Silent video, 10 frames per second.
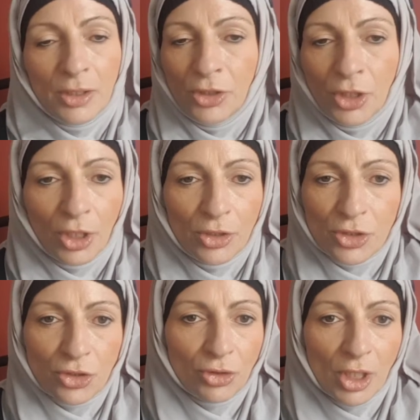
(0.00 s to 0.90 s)
No
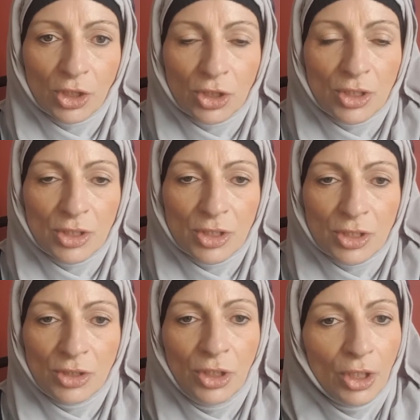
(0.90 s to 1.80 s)

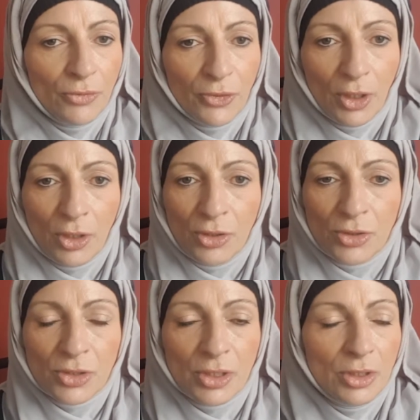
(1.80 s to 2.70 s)
distractions, no
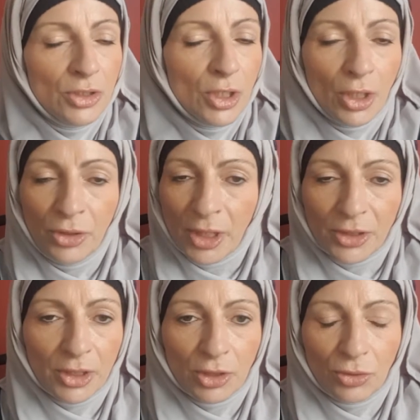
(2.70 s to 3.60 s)
phones, no
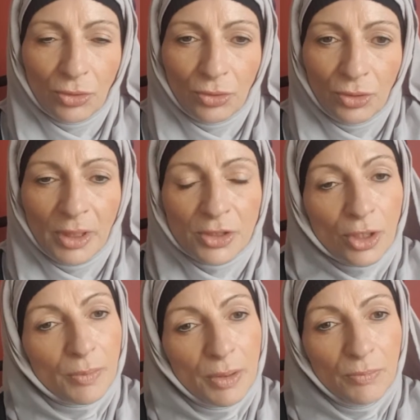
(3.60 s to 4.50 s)
nothing at all. It's
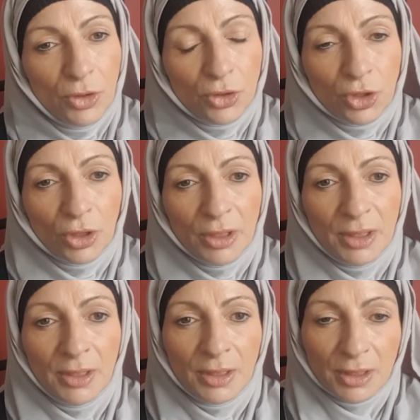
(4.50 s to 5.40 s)
got to be a mutually